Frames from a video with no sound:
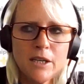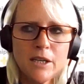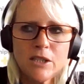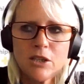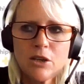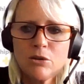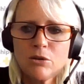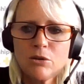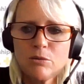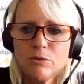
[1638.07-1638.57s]

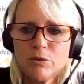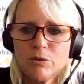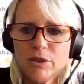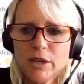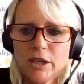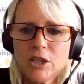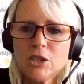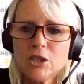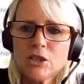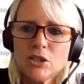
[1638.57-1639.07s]
So
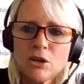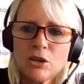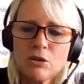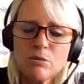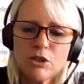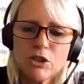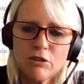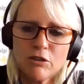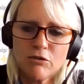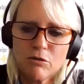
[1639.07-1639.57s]
thank you so
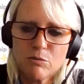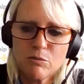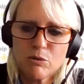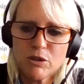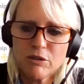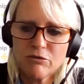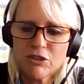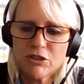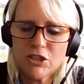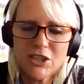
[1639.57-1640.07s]
much,
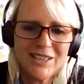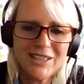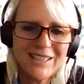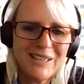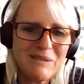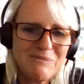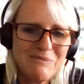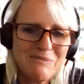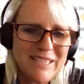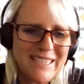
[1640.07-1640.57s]
everybody, for
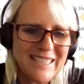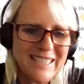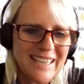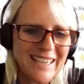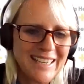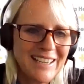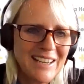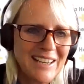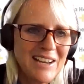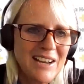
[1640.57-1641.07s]
turning up
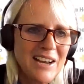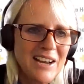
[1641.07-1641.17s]
today.